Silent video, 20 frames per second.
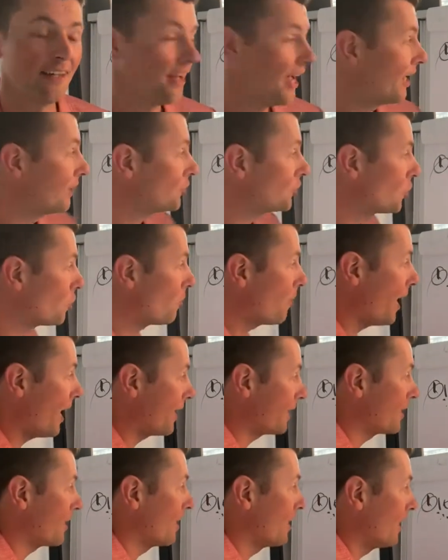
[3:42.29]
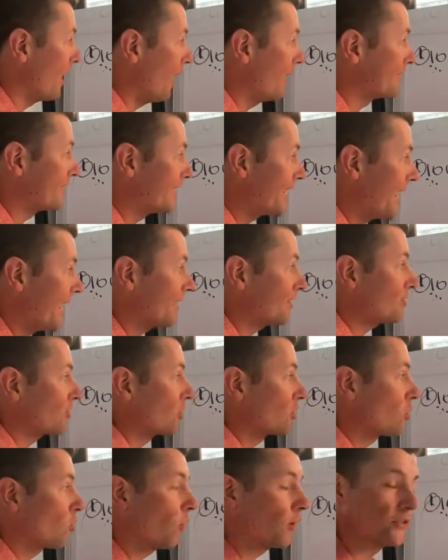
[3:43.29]
and do a test
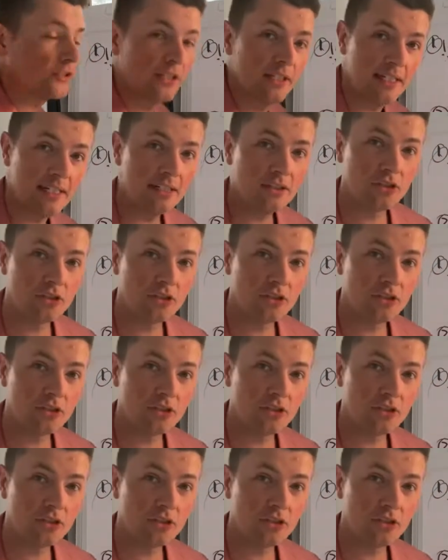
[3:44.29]
quantity?